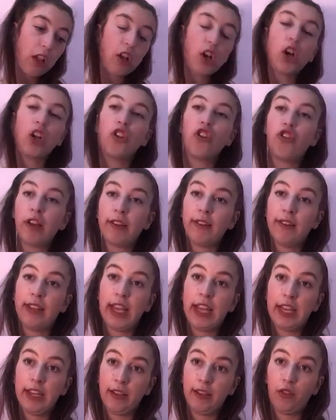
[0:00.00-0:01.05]

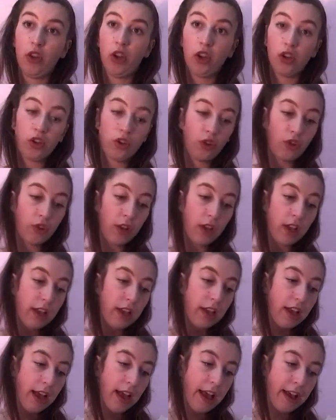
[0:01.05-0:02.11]
contrasting songs,
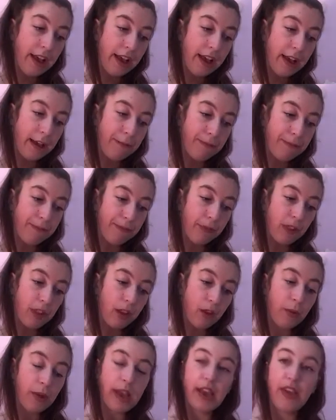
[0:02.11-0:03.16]

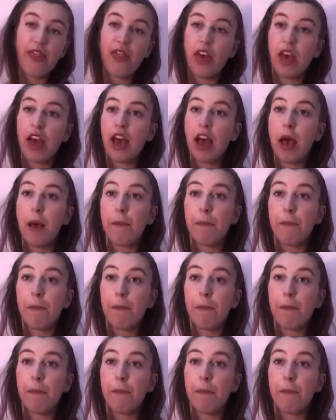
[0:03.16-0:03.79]
with a